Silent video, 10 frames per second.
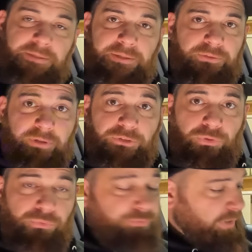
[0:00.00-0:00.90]
the right
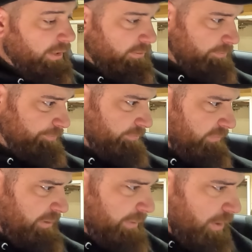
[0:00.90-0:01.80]
tune file.
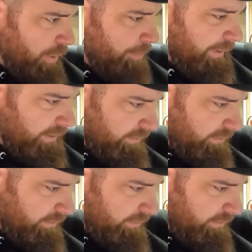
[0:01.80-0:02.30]
Let me open the